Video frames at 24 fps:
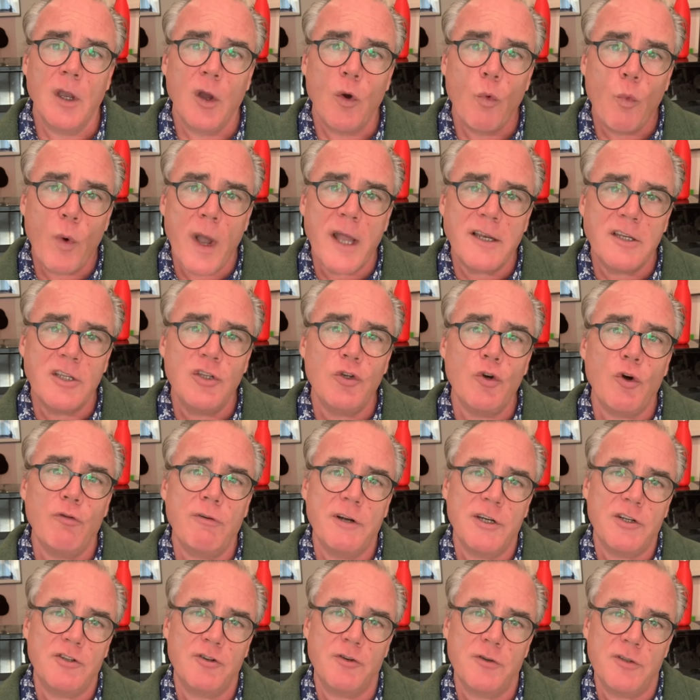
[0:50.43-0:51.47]
Where do your
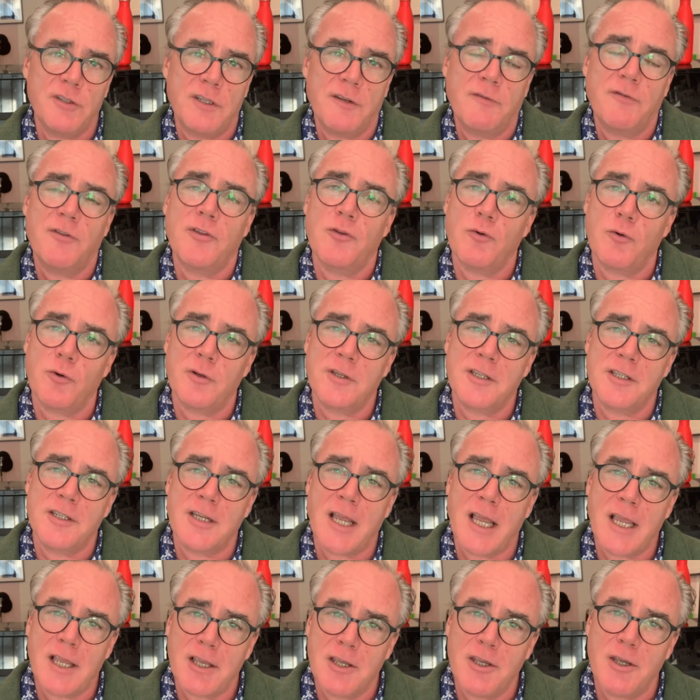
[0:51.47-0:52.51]
intrusive thoughts
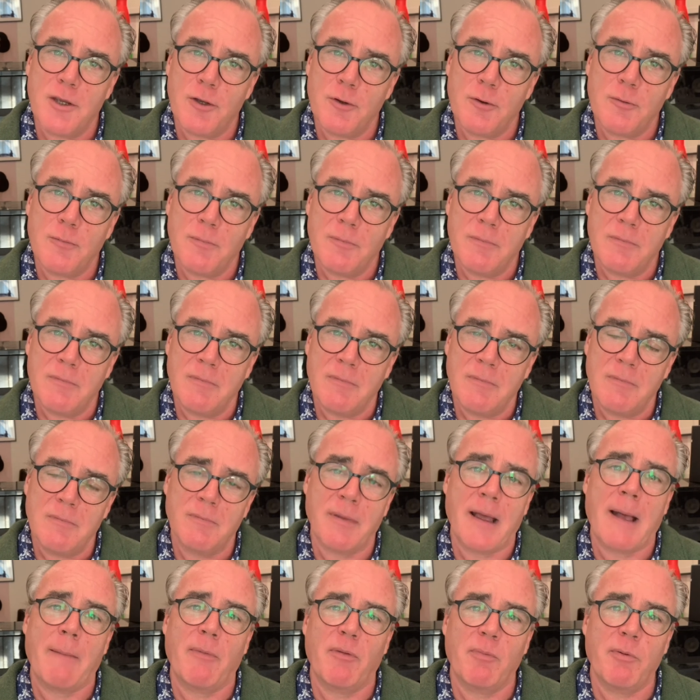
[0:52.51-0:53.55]
take you?
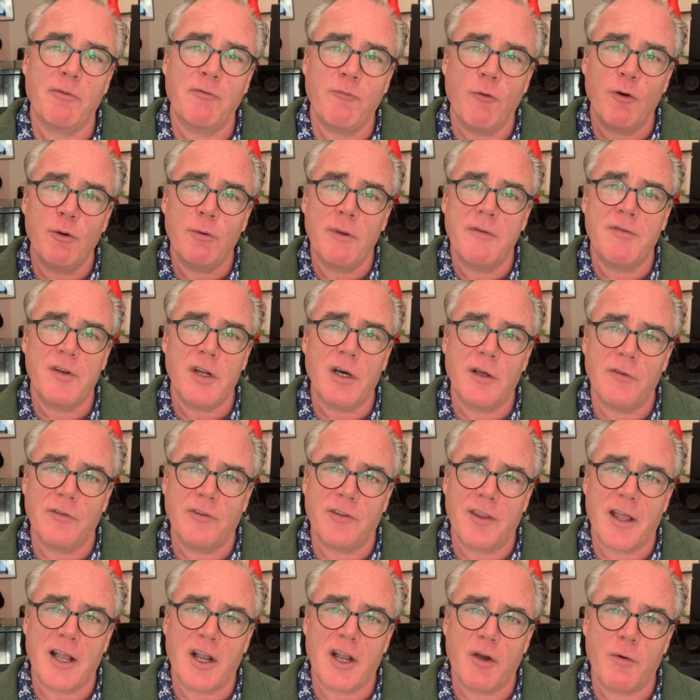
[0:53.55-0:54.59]
Perhaps before you even
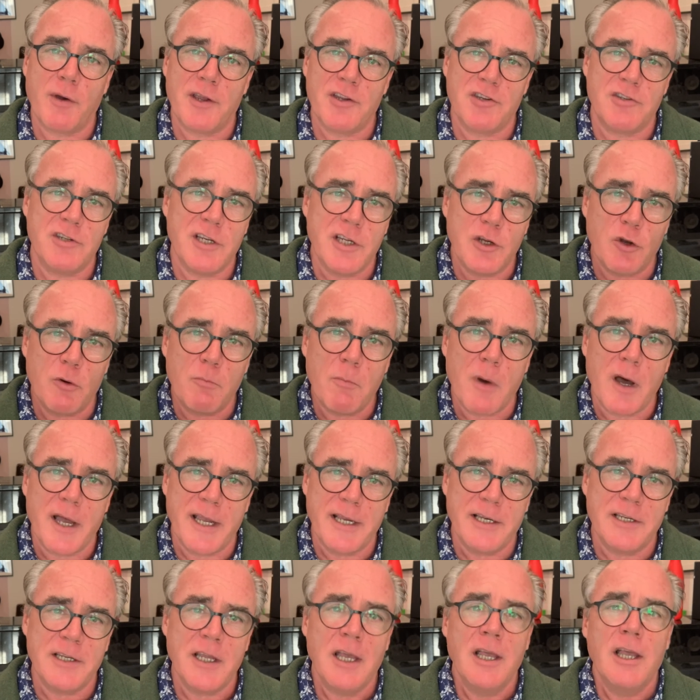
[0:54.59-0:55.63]
answer that question in your
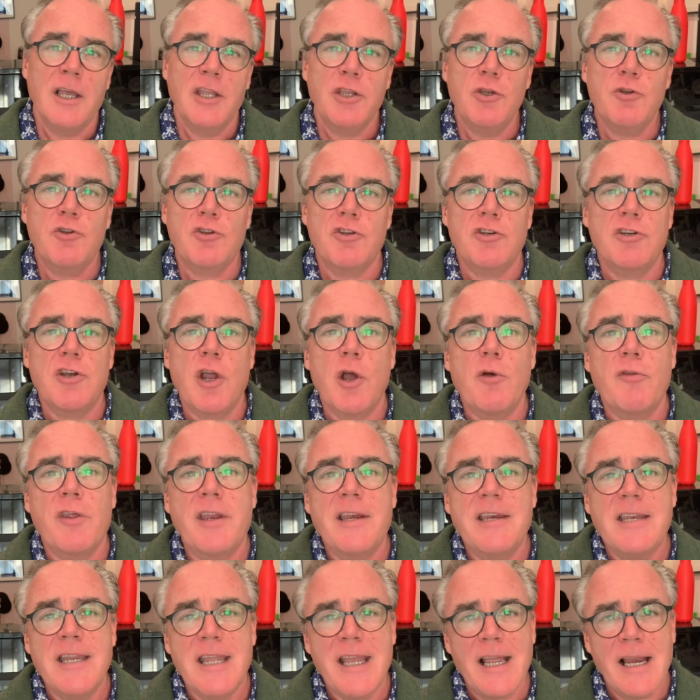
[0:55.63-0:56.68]
mind, you should know that
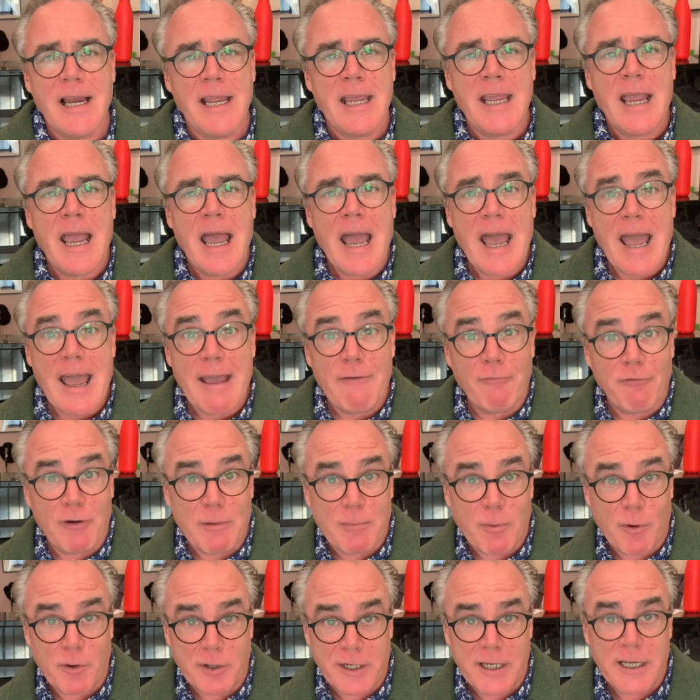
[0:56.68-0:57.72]
nearly
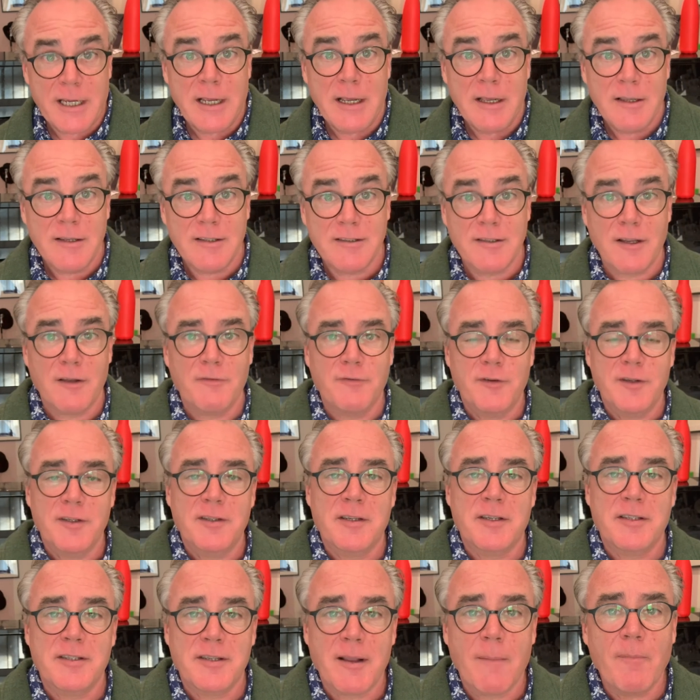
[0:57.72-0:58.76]
everybody suffers
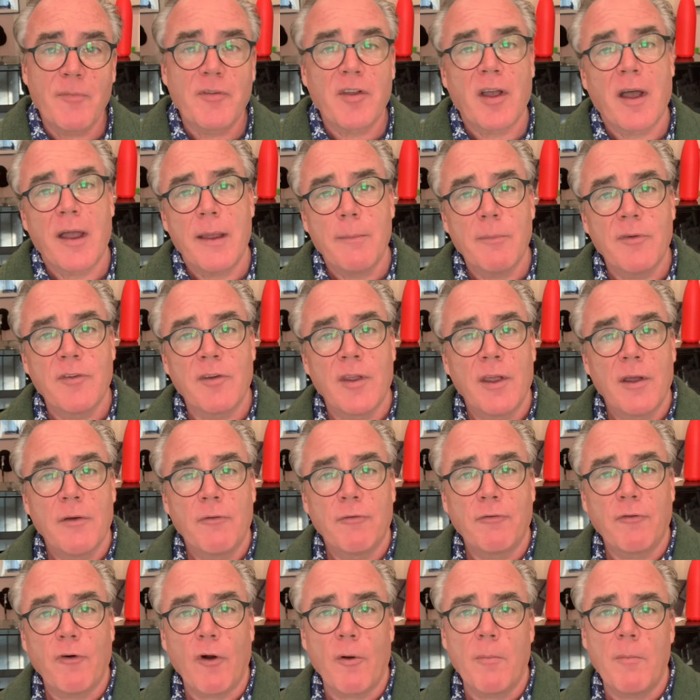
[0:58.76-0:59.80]
sometimes
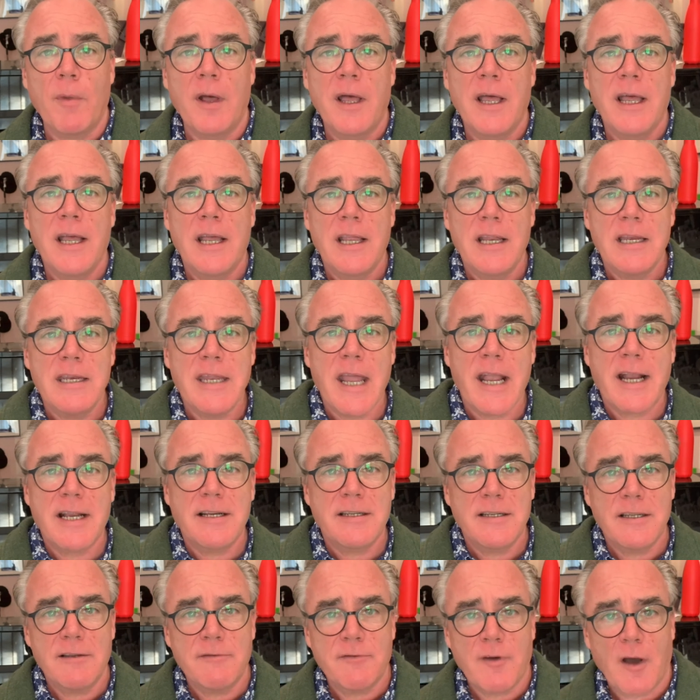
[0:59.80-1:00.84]
from
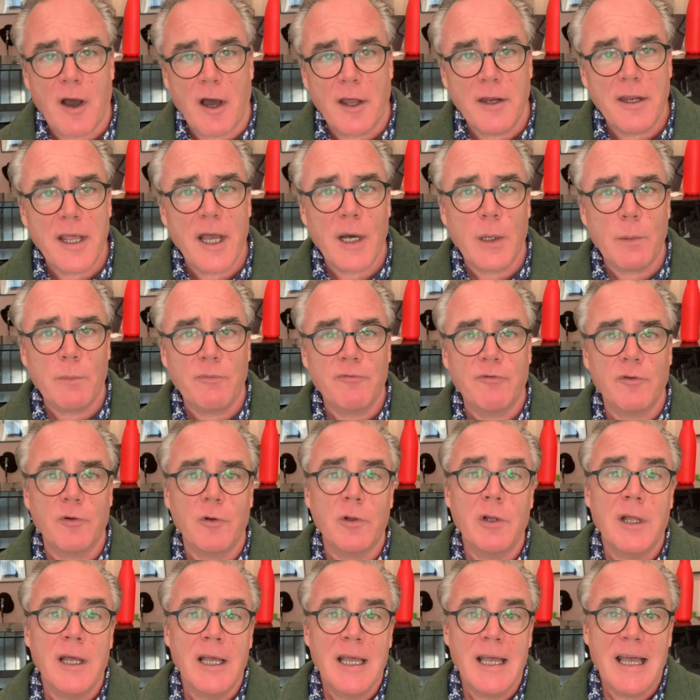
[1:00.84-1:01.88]
negative,
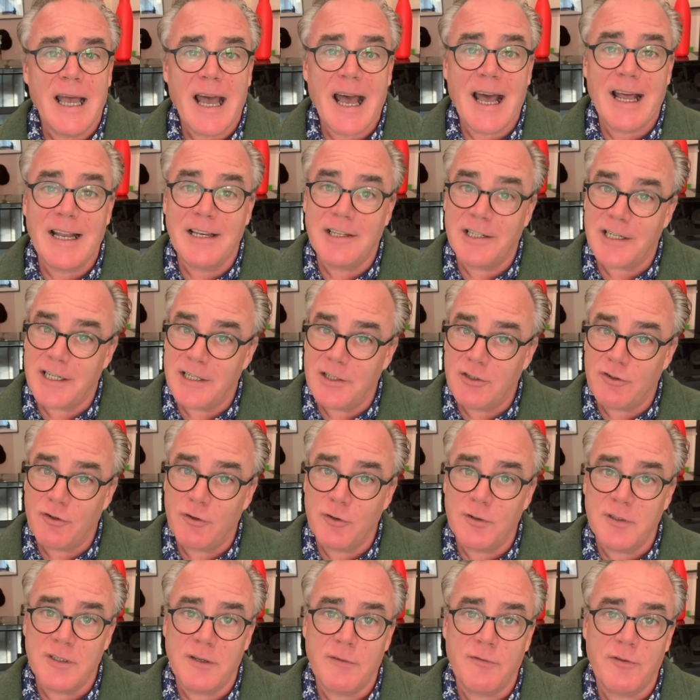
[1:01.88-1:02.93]
unhelpful, and
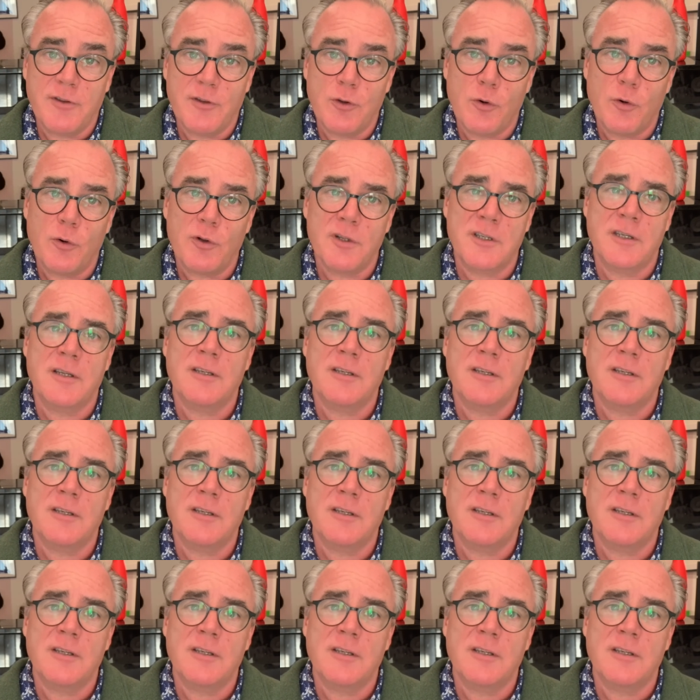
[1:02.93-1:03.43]
intrusive thoughts.